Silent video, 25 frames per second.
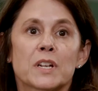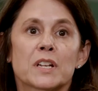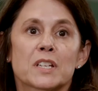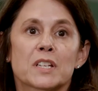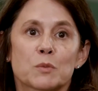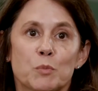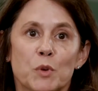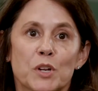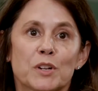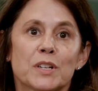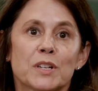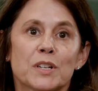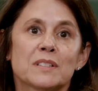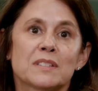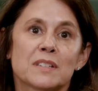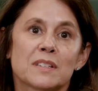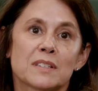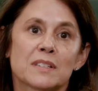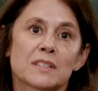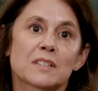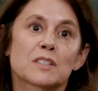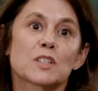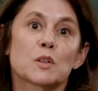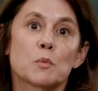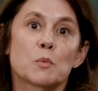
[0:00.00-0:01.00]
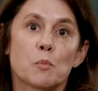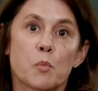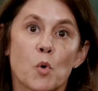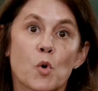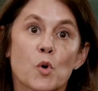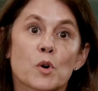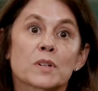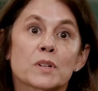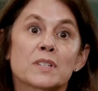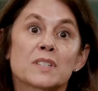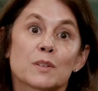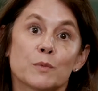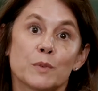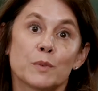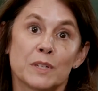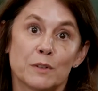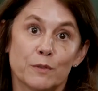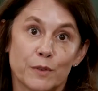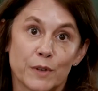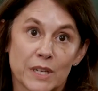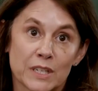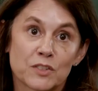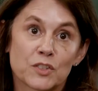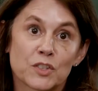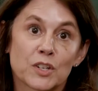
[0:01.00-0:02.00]
experiences is the importance of
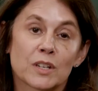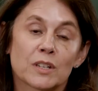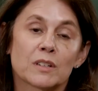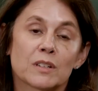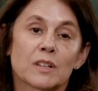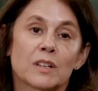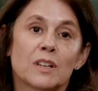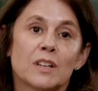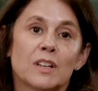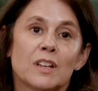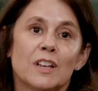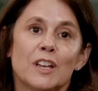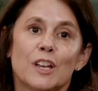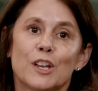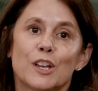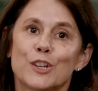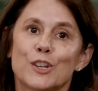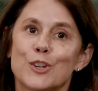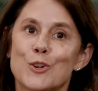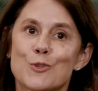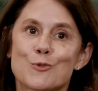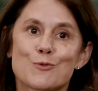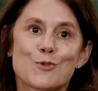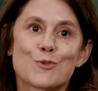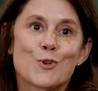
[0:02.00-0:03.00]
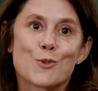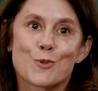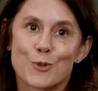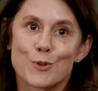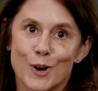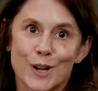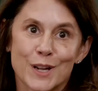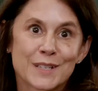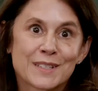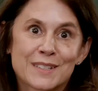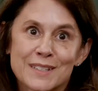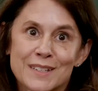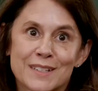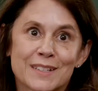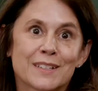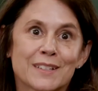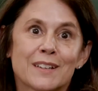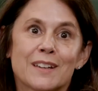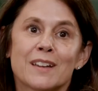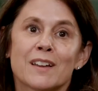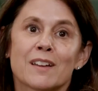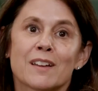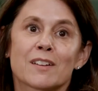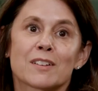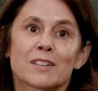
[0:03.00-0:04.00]
innovation. No crisis
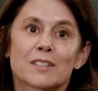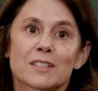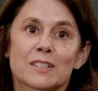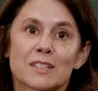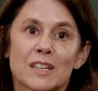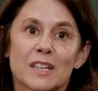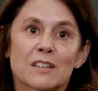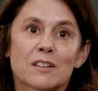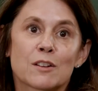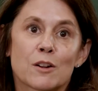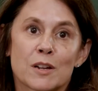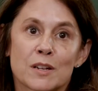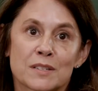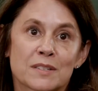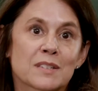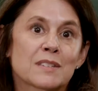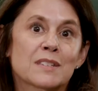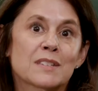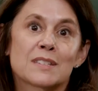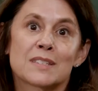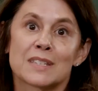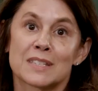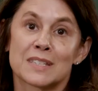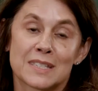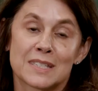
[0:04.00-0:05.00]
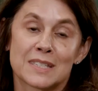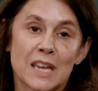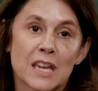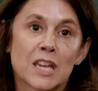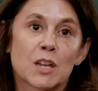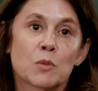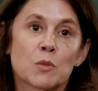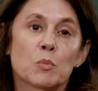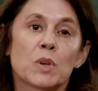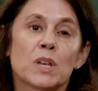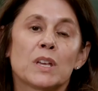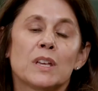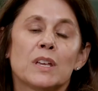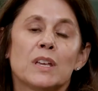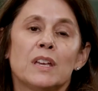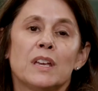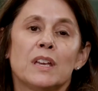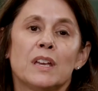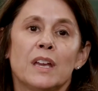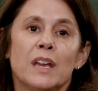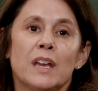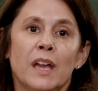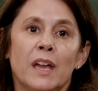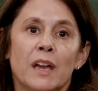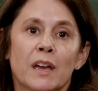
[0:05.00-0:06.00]
is the same,
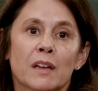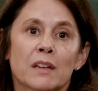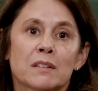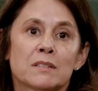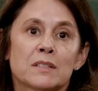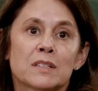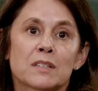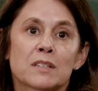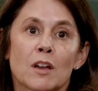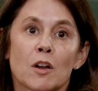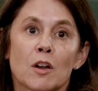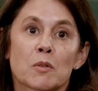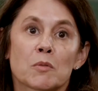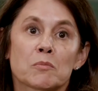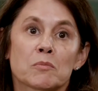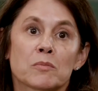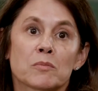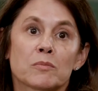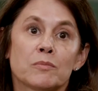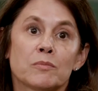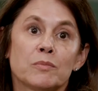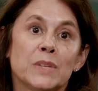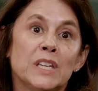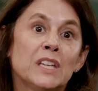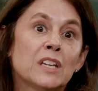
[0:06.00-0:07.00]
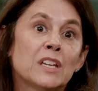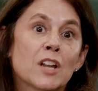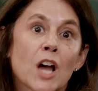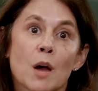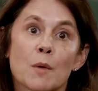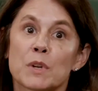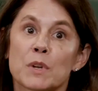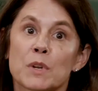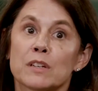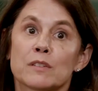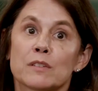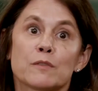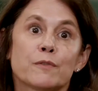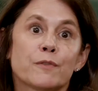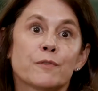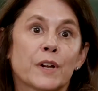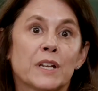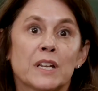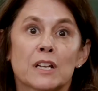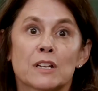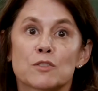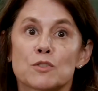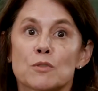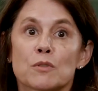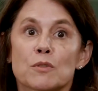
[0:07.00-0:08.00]
and economic and
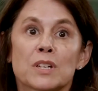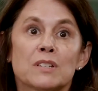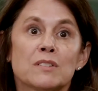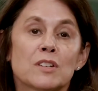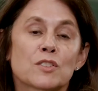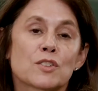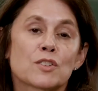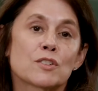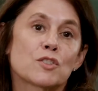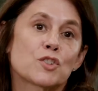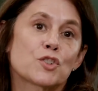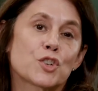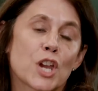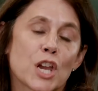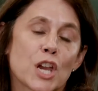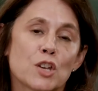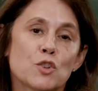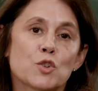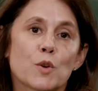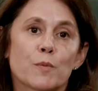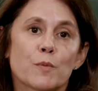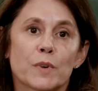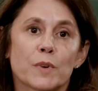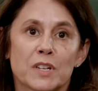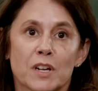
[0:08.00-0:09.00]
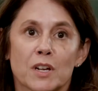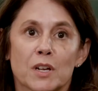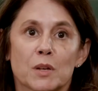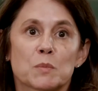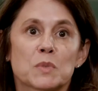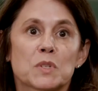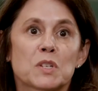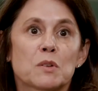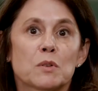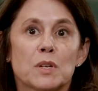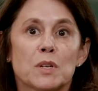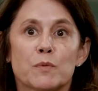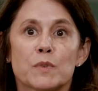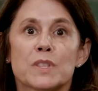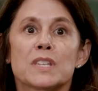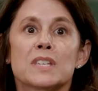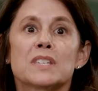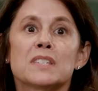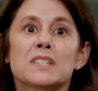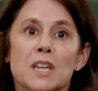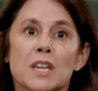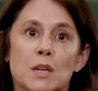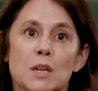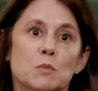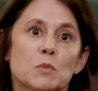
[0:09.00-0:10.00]
financial conditions change over time. So even the
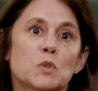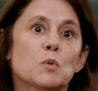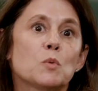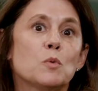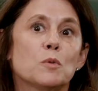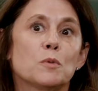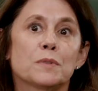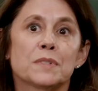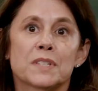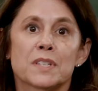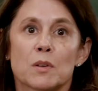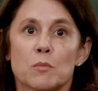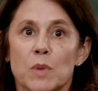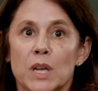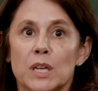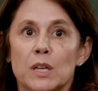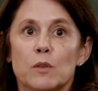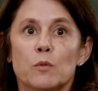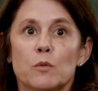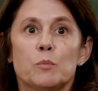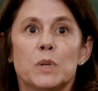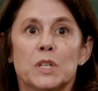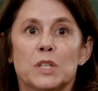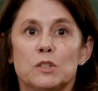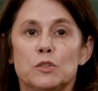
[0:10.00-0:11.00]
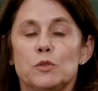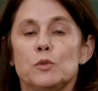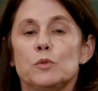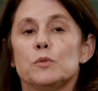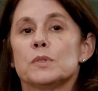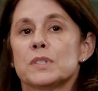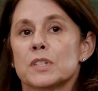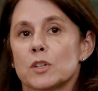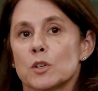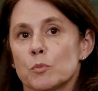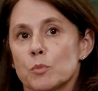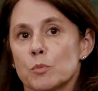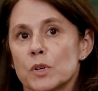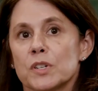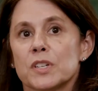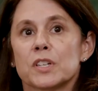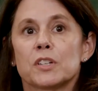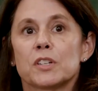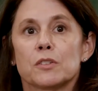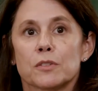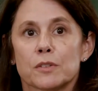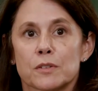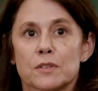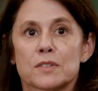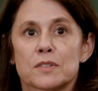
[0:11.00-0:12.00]
same tools that may have been used in a
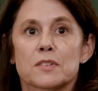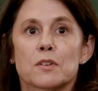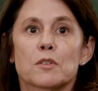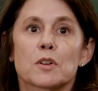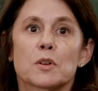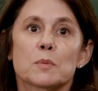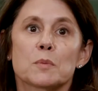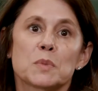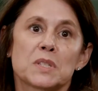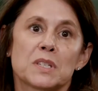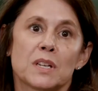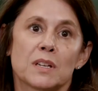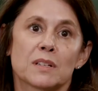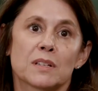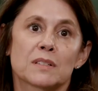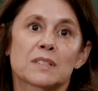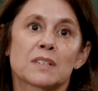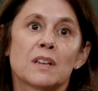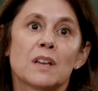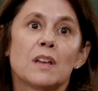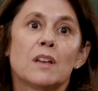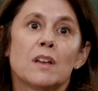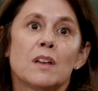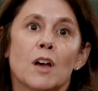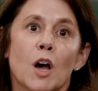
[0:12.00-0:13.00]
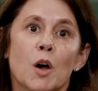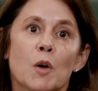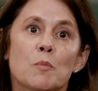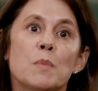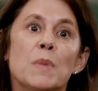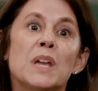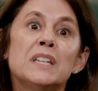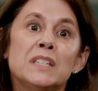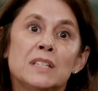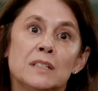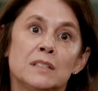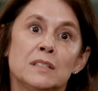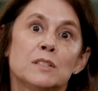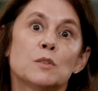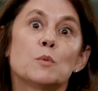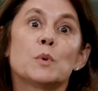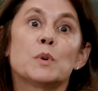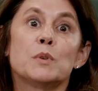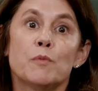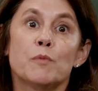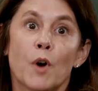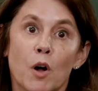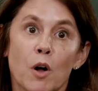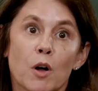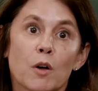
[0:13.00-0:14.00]
particular circumstance may need to
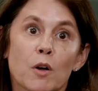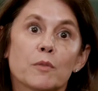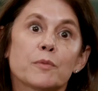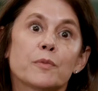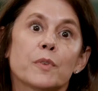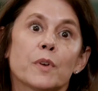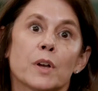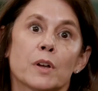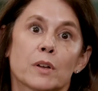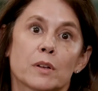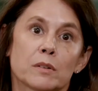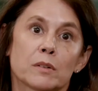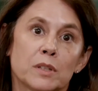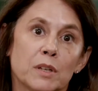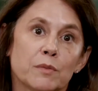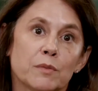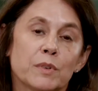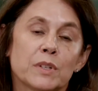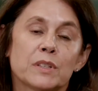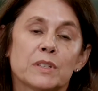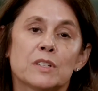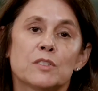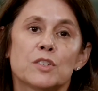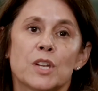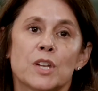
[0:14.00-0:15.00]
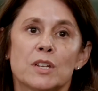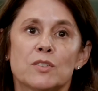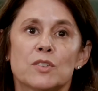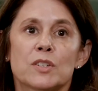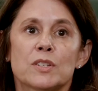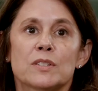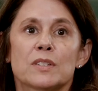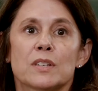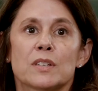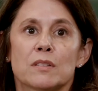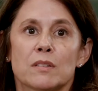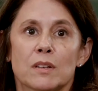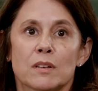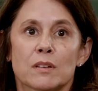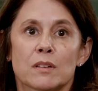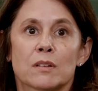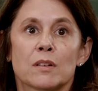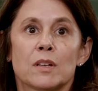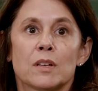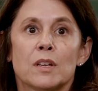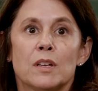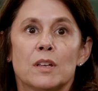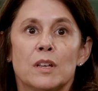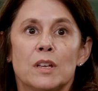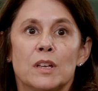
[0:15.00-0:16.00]
evolve given the changes in
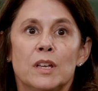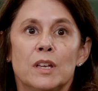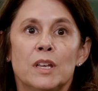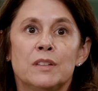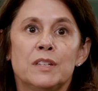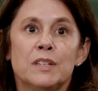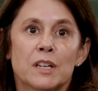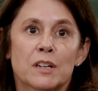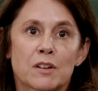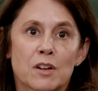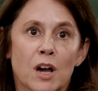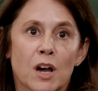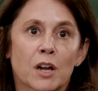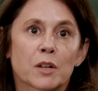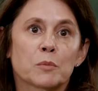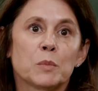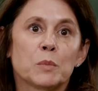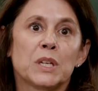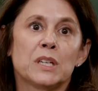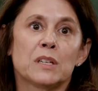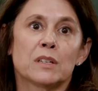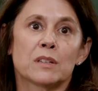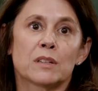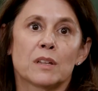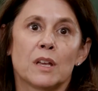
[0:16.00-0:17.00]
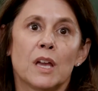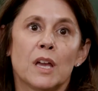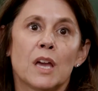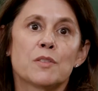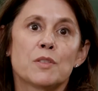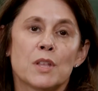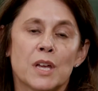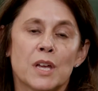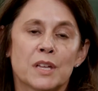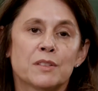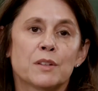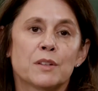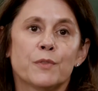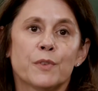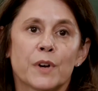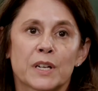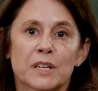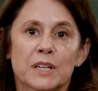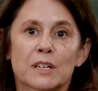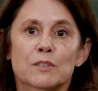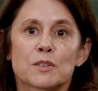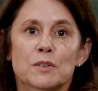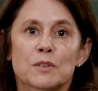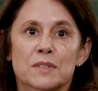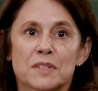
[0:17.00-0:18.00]
the economy and the
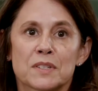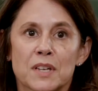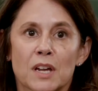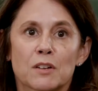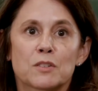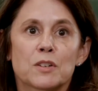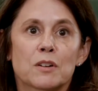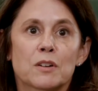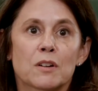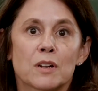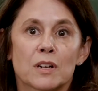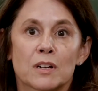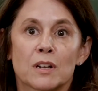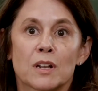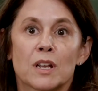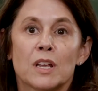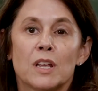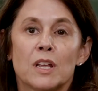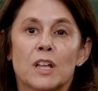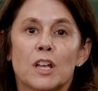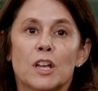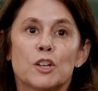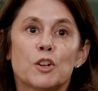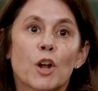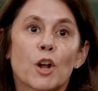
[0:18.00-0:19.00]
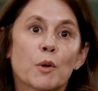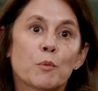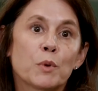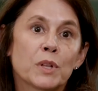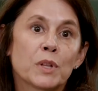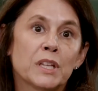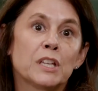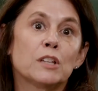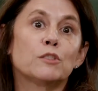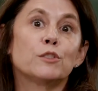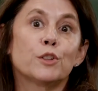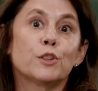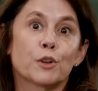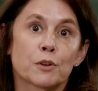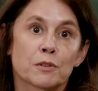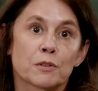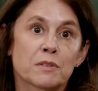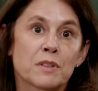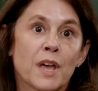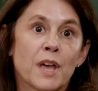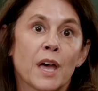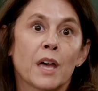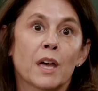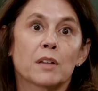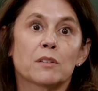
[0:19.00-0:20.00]
financial sector. And I really learned
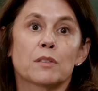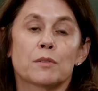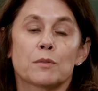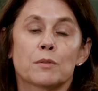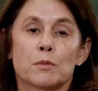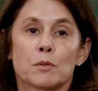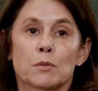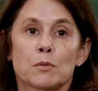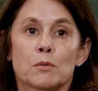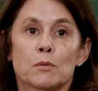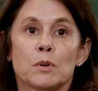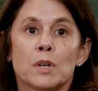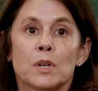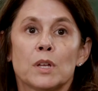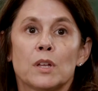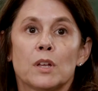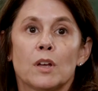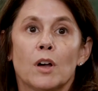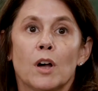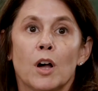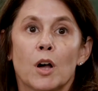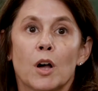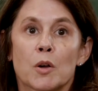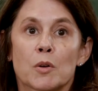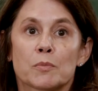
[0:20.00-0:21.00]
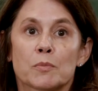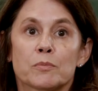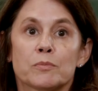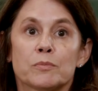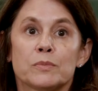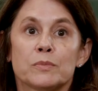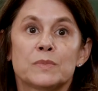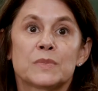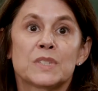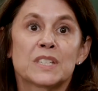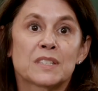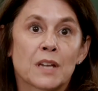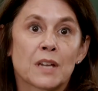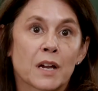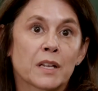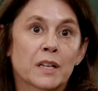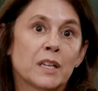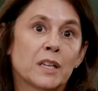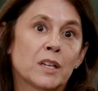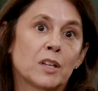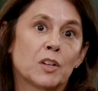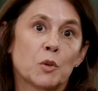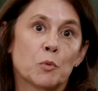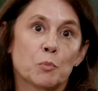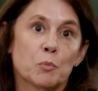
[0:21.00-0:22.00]
that through
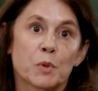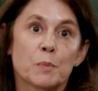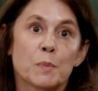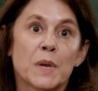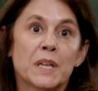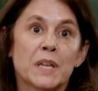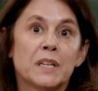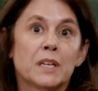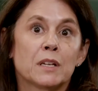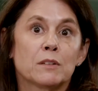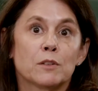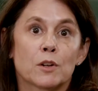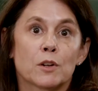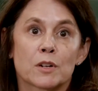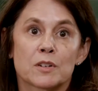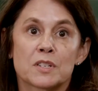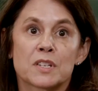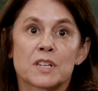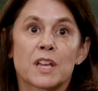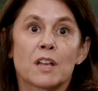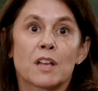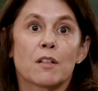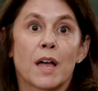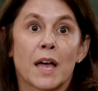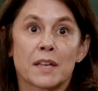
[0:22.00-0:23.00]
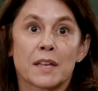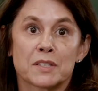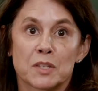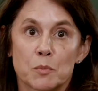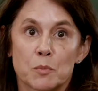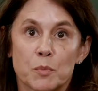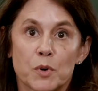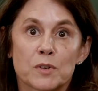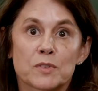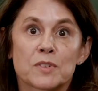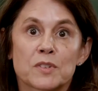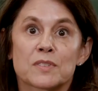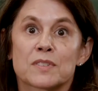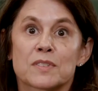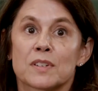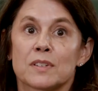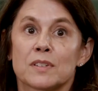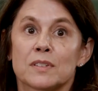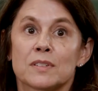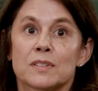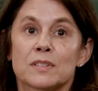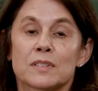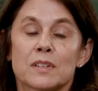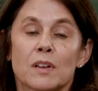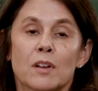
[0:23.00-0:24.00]
designing and implementing large-scale asset
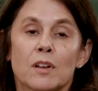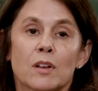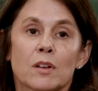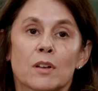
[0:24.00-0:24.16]
purchases,